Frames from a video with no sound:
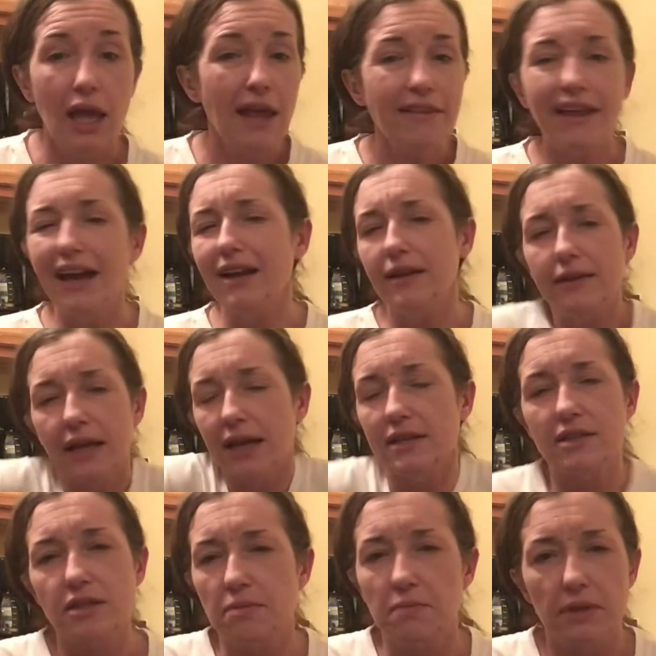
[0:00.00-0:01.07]
That, that
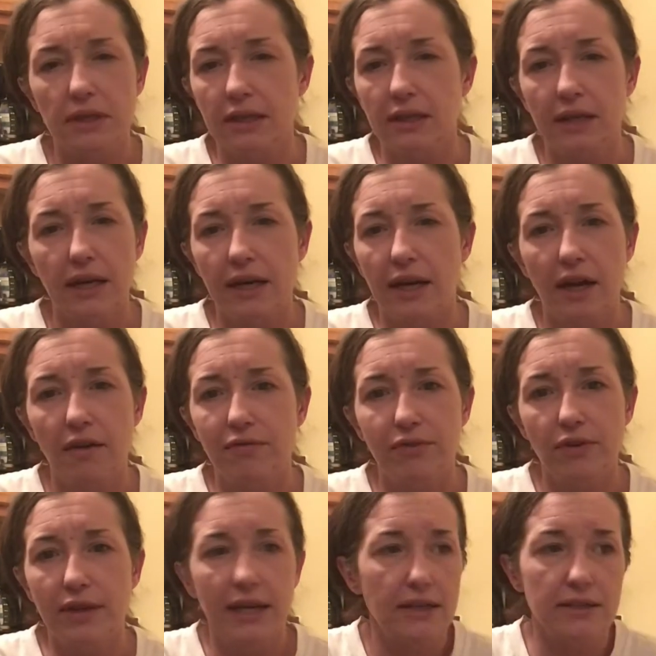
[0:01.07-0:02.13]
is completely unhelpful.
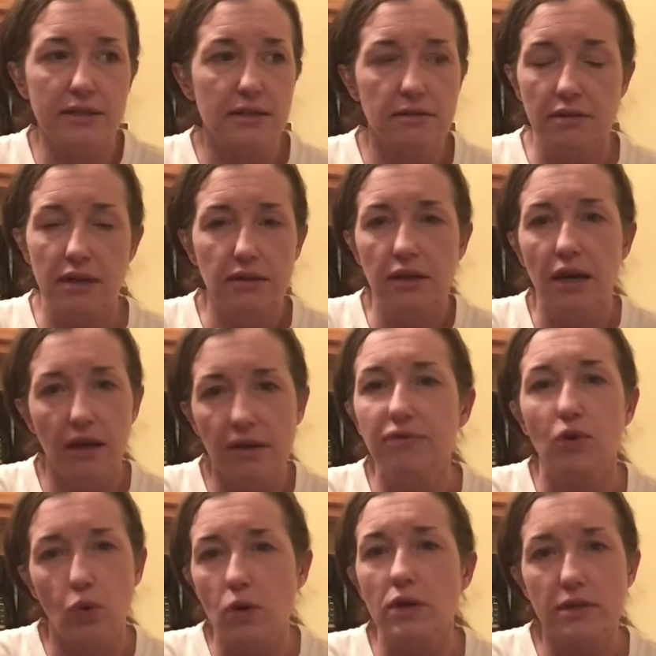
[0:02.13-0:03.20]
That doesn't, uh, yeah, of
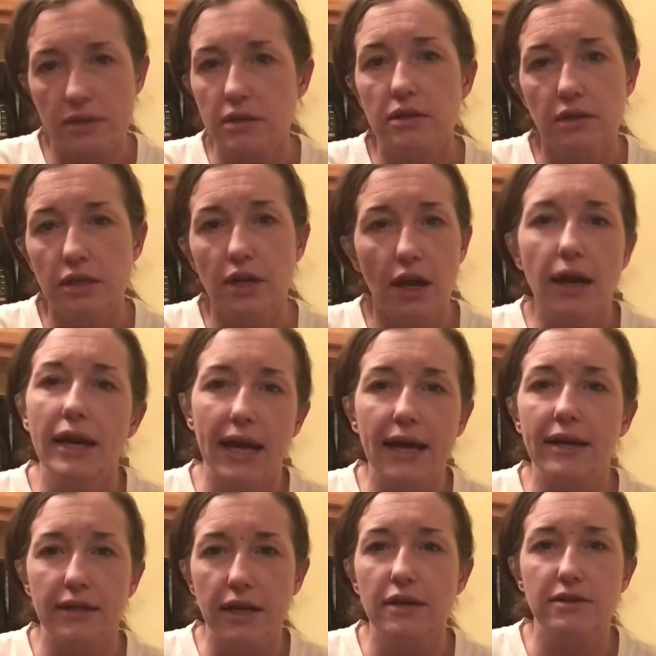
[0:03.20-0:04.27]
course. You know, an
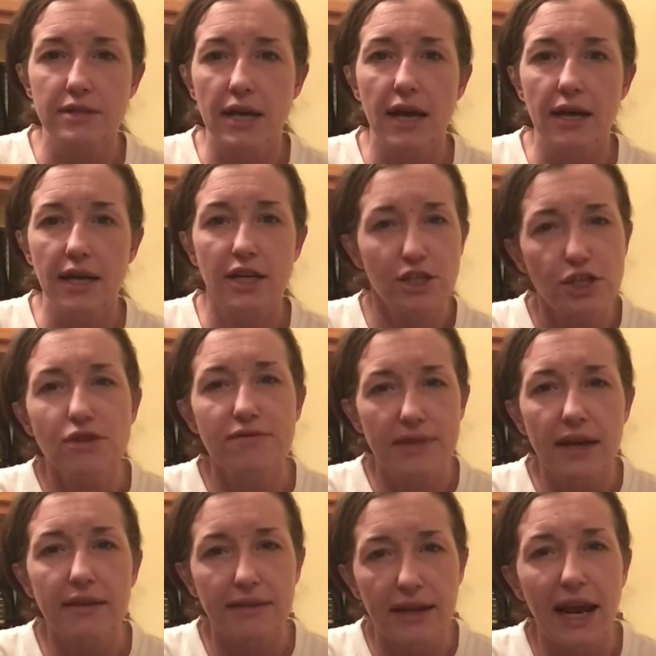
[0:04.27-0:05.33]
addict knows that. And do you
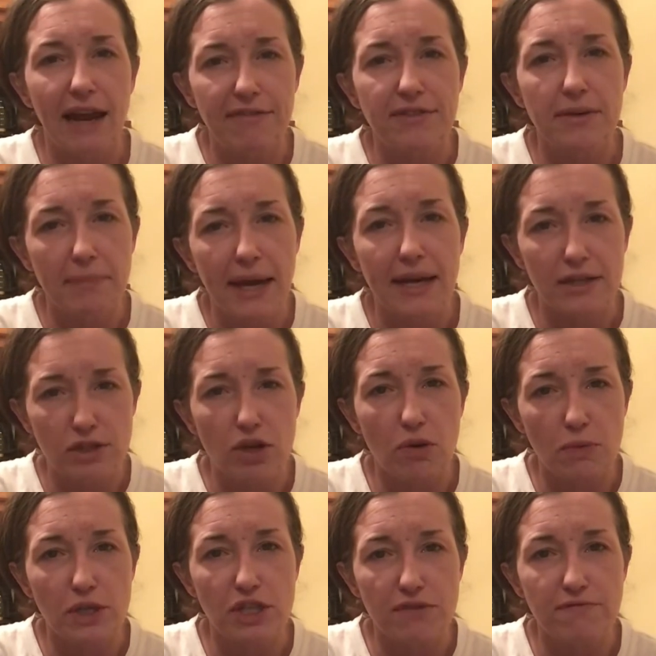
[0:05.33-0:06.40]
think that half them addicts aren't
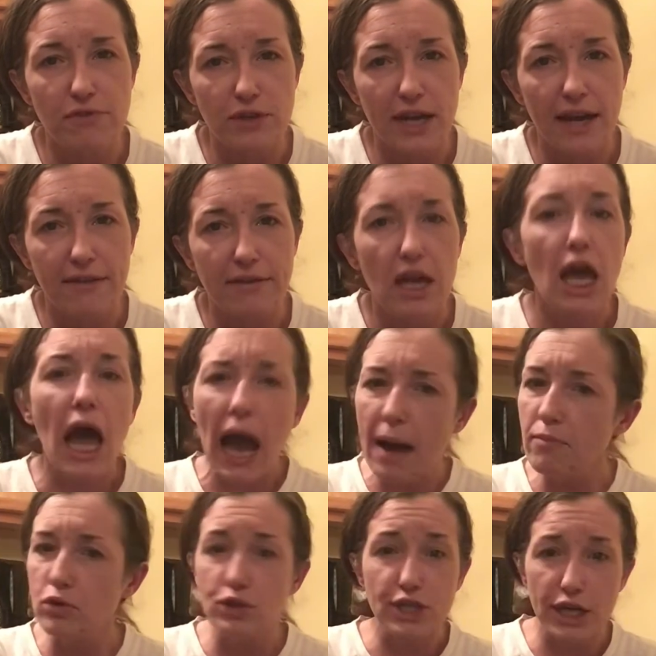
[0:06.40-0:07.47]
wishing for death?
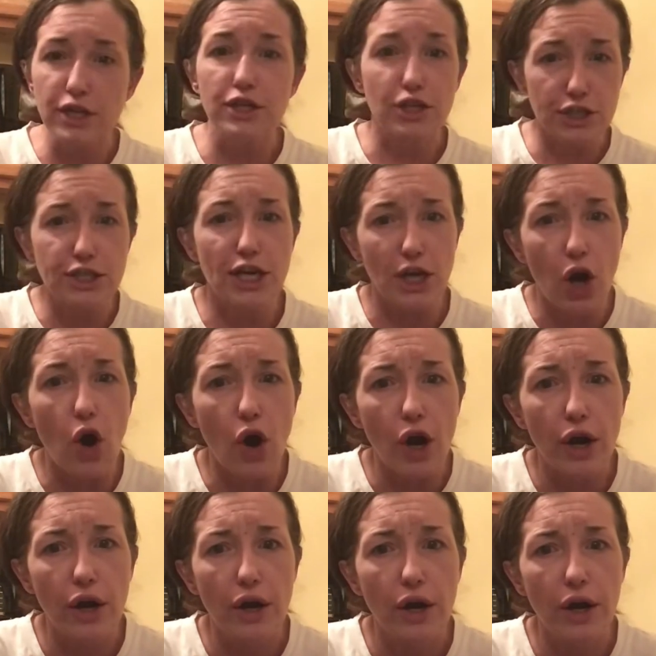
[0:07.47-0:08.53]
I'm going to tell you because they
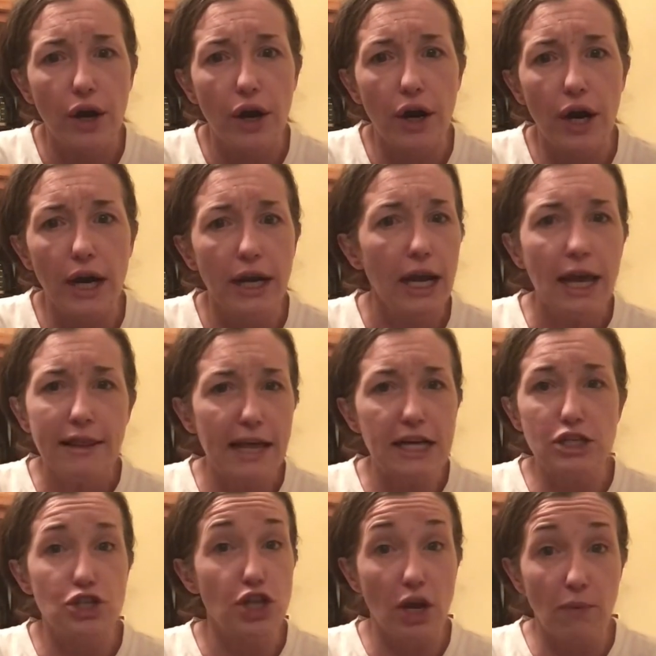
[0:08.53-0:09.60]
are. All right. That
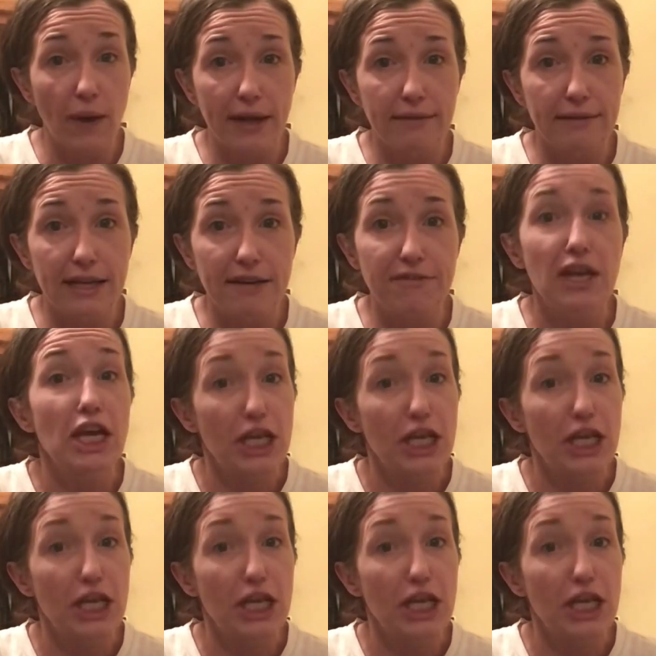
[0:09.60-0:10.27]
is no way to live.